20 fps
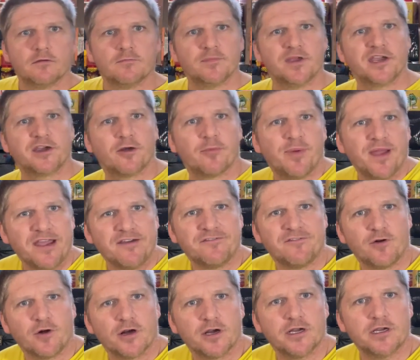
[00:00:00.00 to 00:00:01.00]
Make her pay
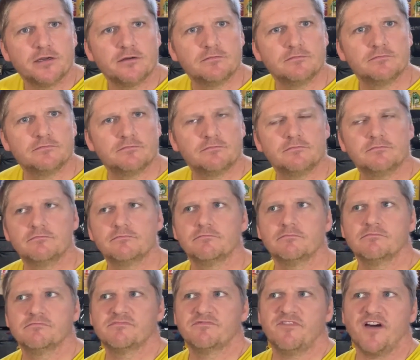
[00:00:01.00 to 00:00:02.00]
for it.
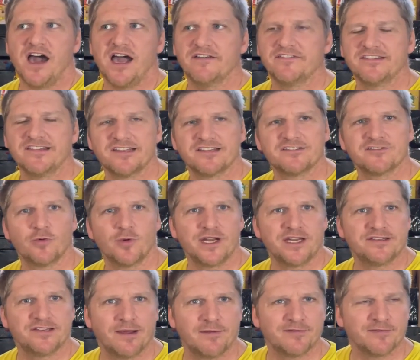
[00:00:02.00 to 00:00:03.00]
Five, six, twenty
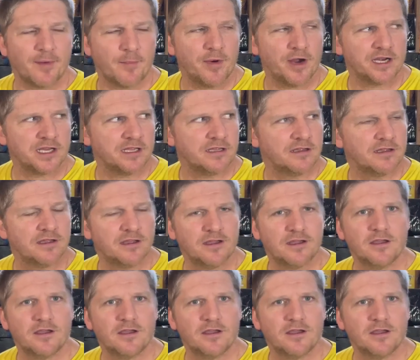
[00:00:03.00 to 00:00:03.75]
times my money.